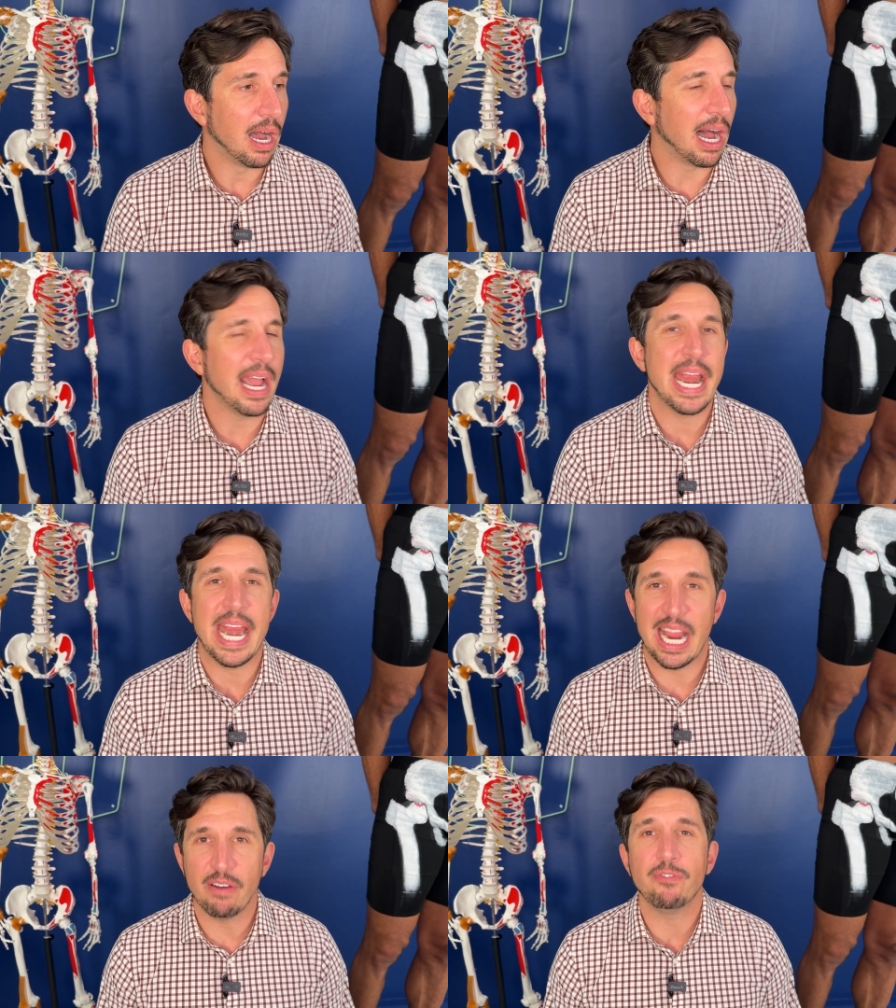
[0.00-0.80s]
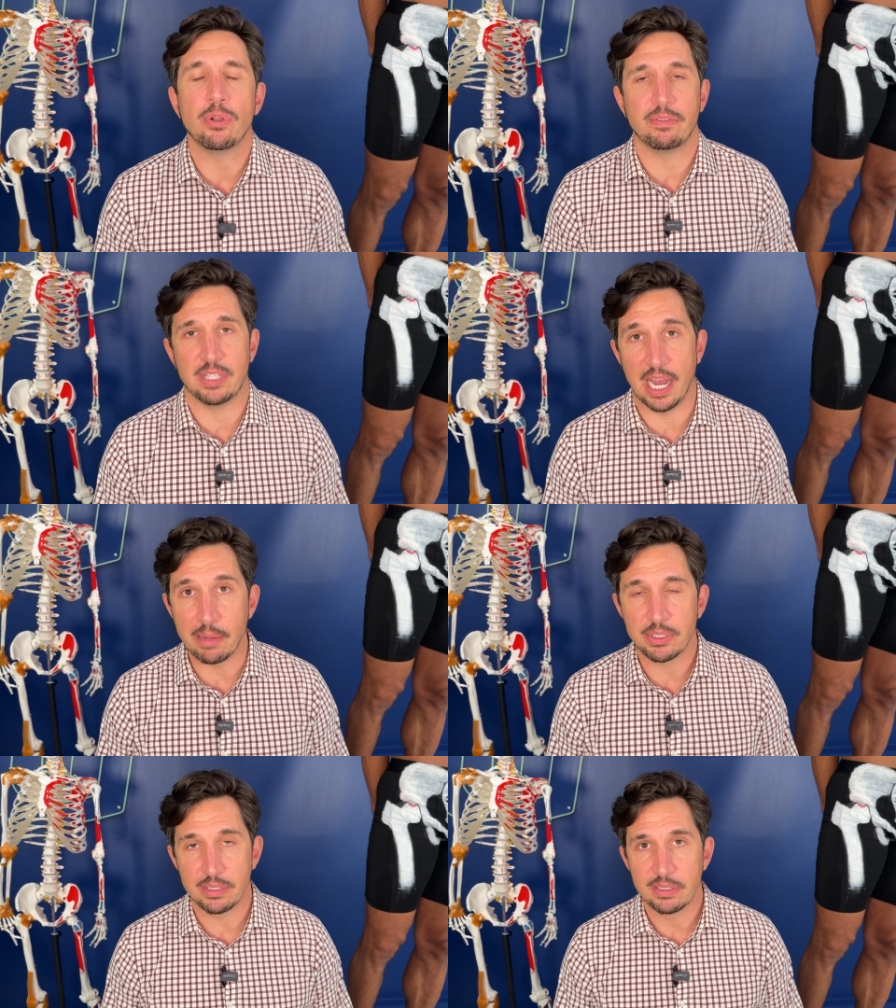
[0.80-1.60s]
a handful of
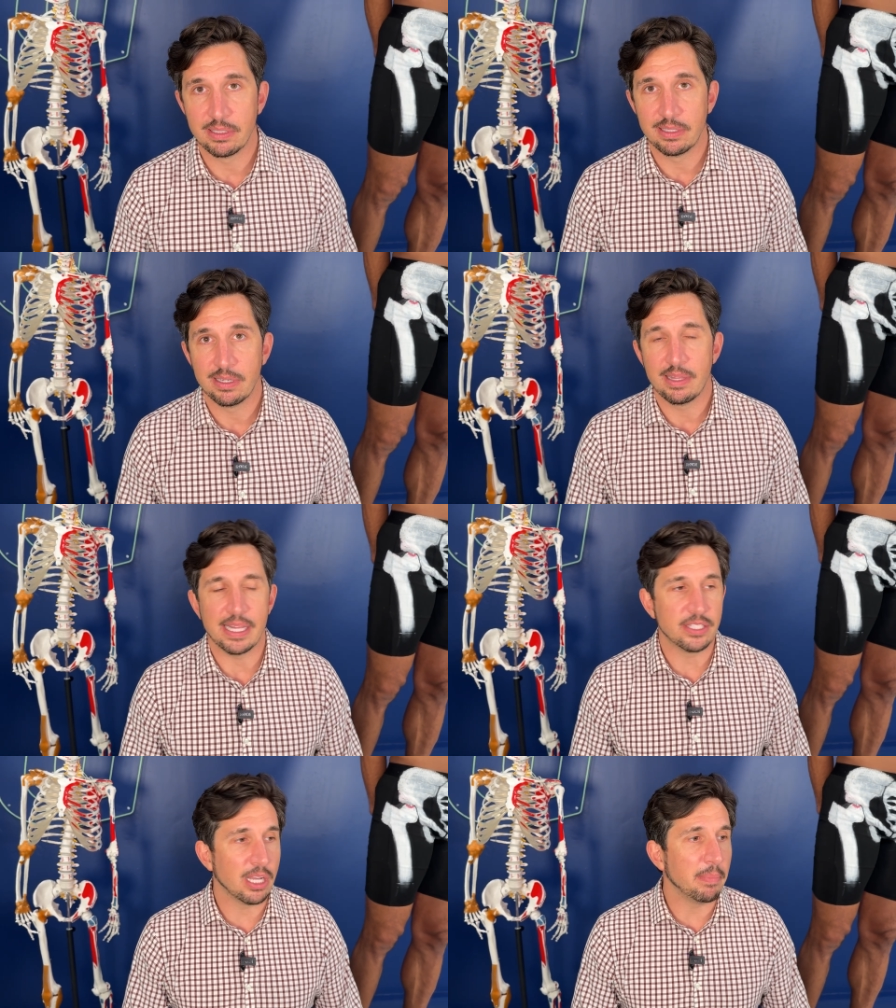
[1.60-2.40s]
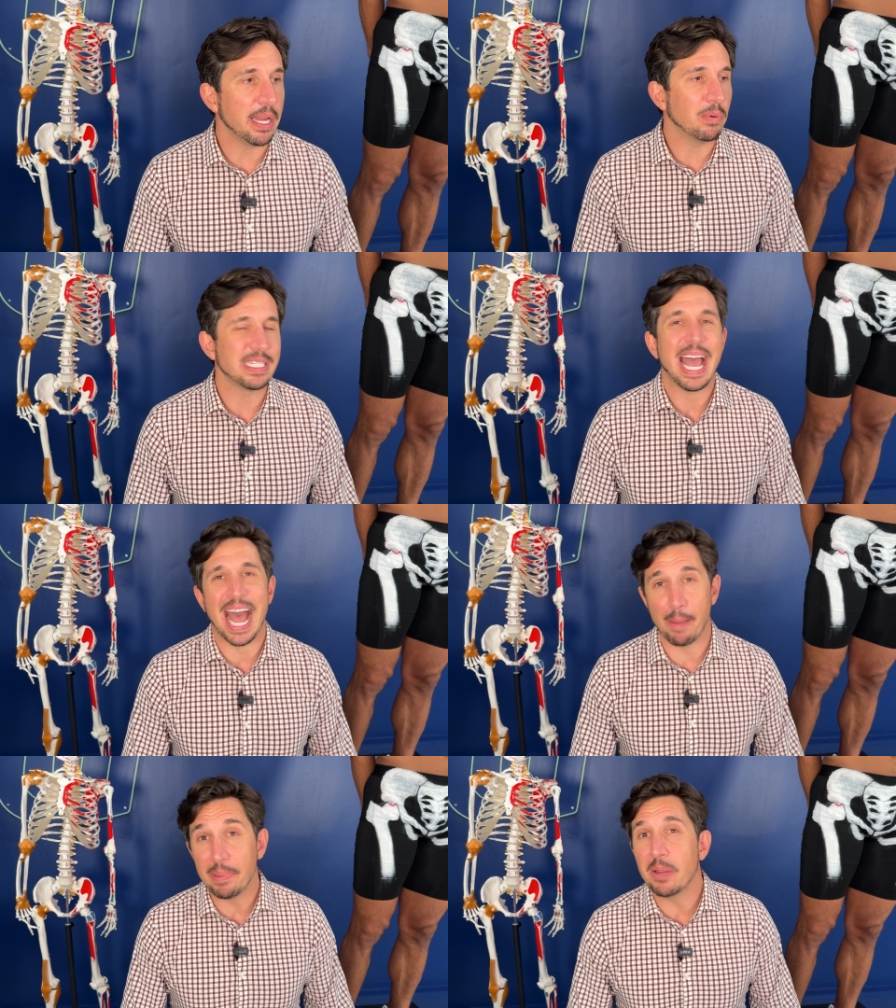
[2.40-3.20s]
times that somebody was
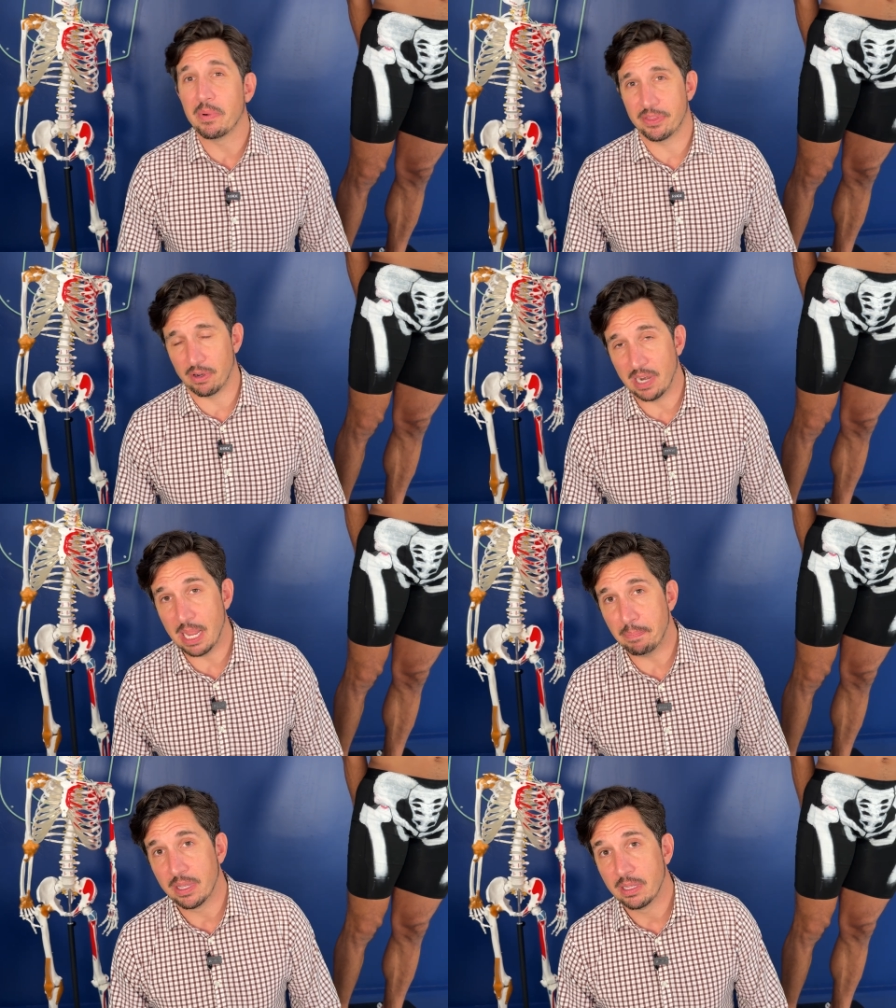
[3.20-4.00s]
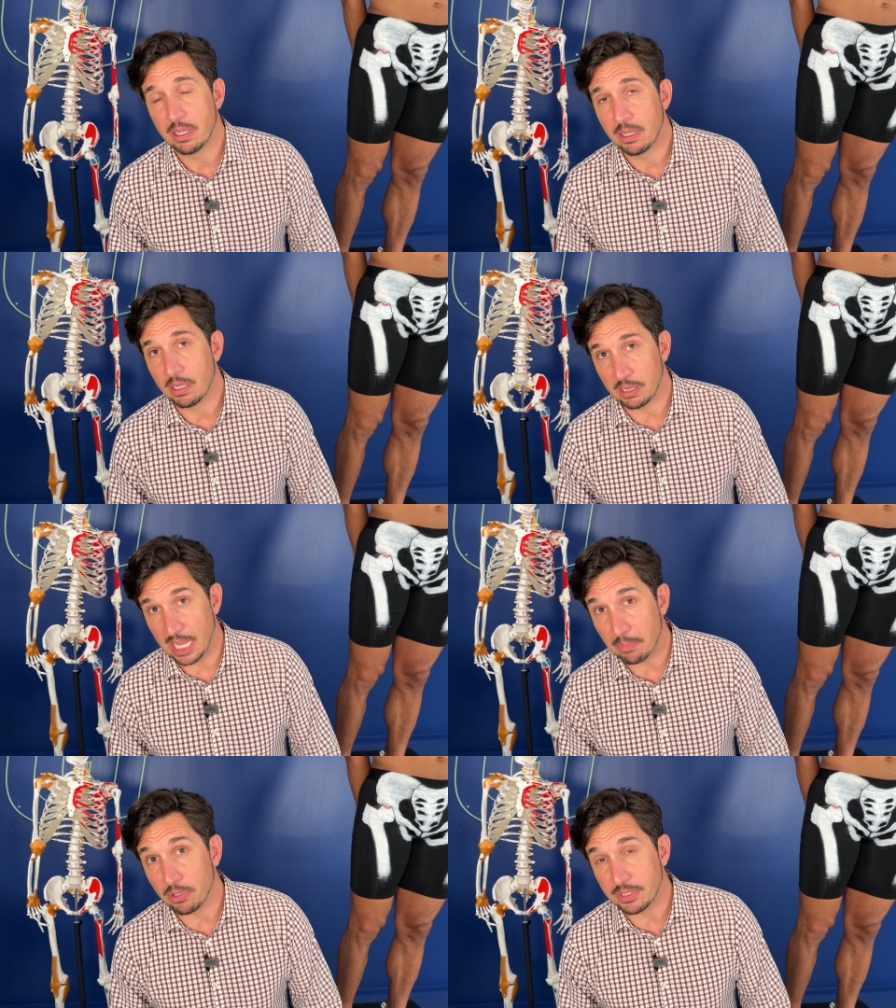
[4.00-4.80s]
happy with their hip
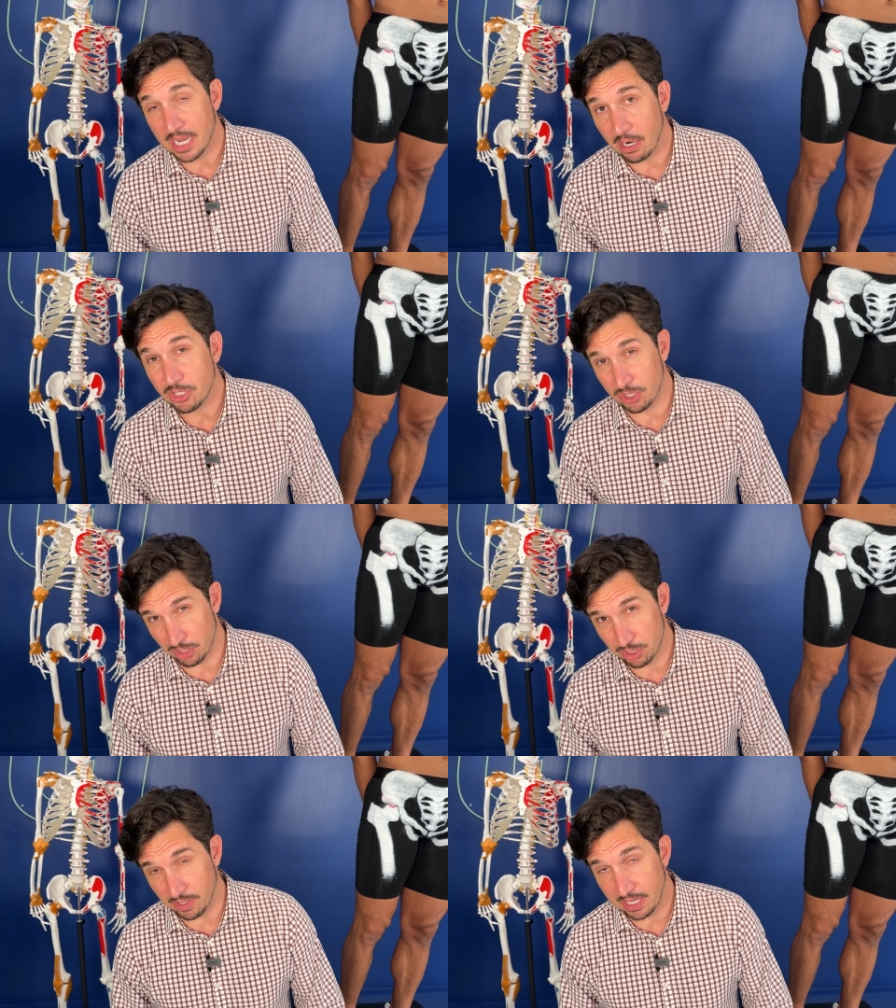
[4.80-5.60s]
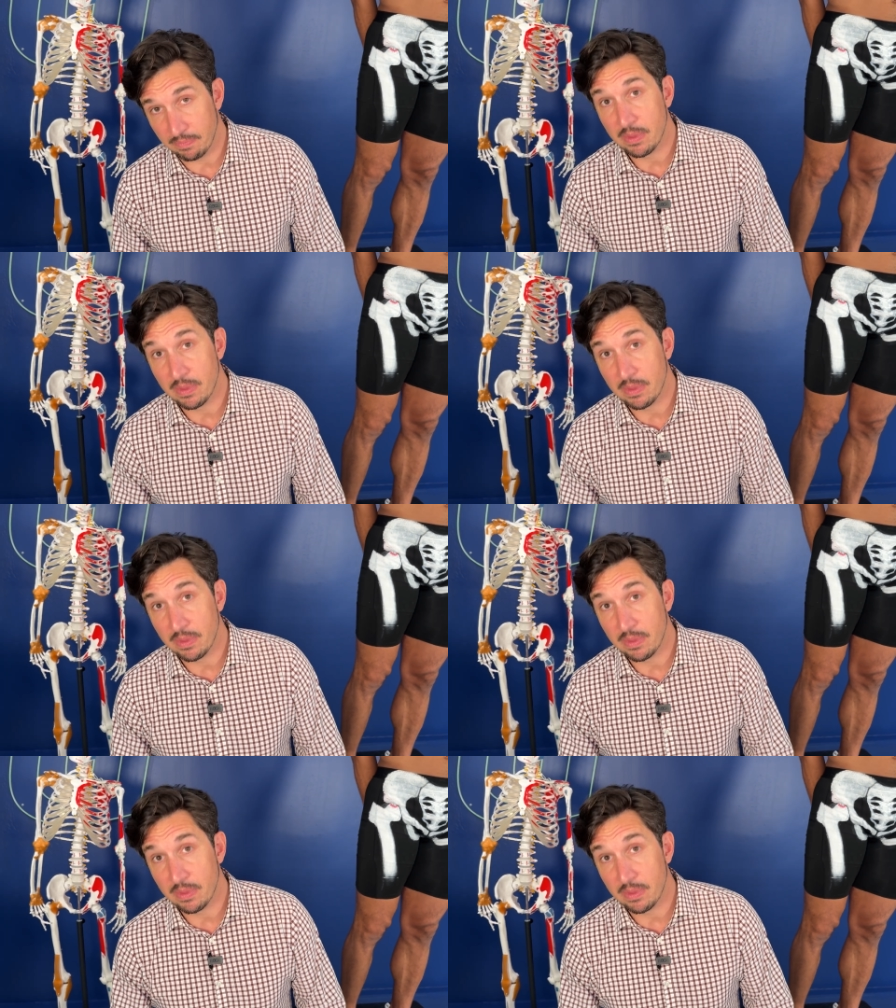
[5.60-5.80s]
labral tear surgery